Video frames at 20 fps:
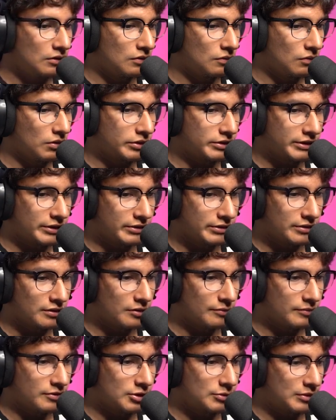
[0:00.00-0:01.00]
Watch out,
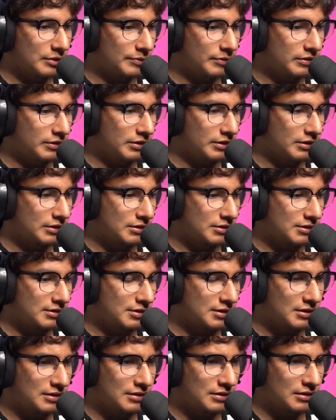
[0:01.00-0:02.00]
zombies. You might be
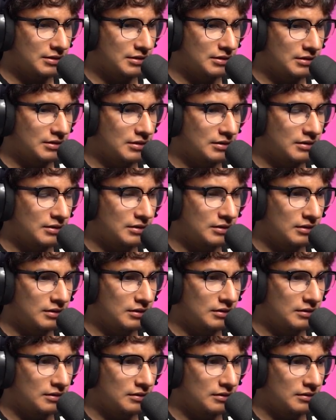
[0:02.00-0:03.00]
next.
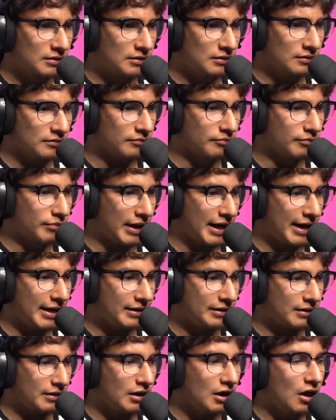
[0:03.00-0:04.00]

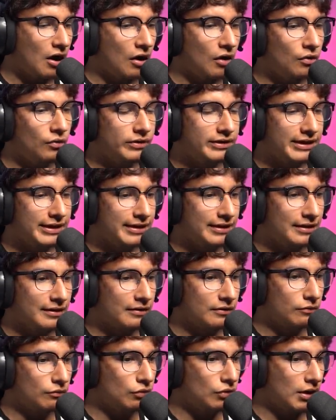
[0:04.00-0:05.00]
Back. Oh
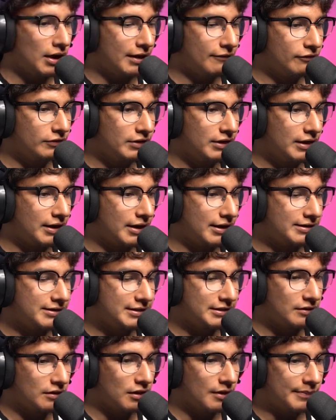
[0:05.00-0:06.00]
yeah. Well, I forgot. I
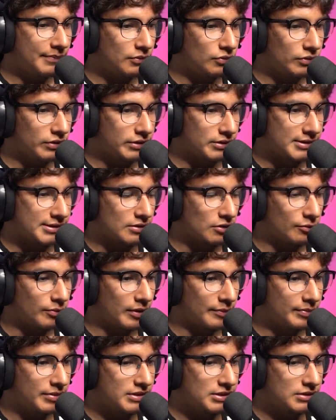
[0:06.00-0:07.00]
did upgrades on
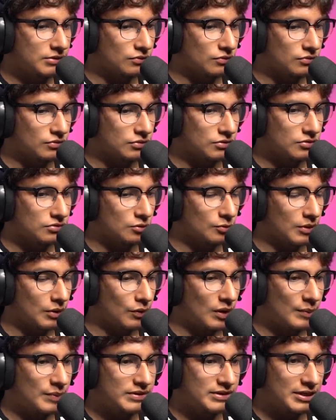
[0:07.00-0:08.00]
my pistols, on my
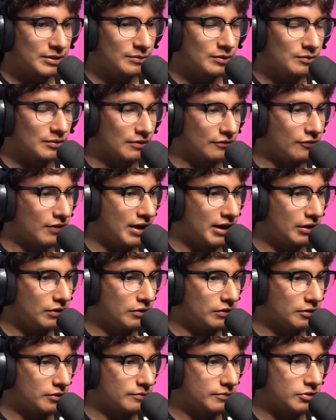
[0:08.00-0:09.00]
weapons. I mean, my
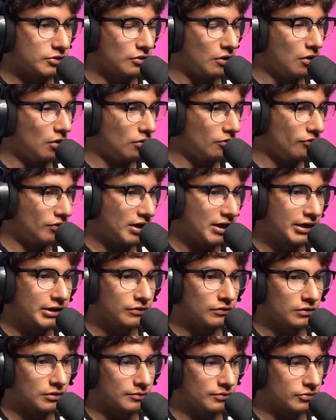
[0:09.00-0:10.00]
firearms. So all
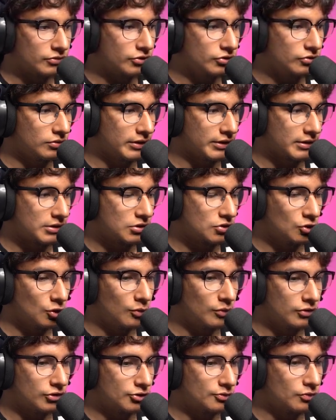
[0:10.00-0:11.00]
firearms should do like so
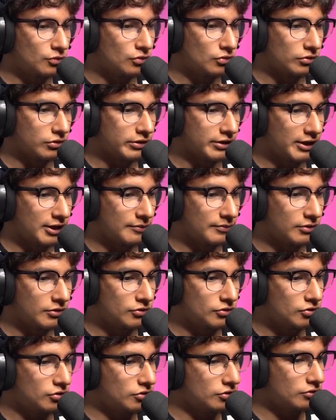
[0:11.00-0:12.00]
much more
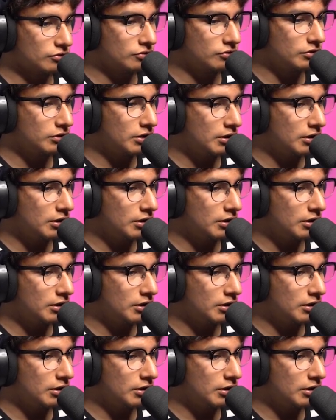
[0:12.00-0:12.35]
damage. So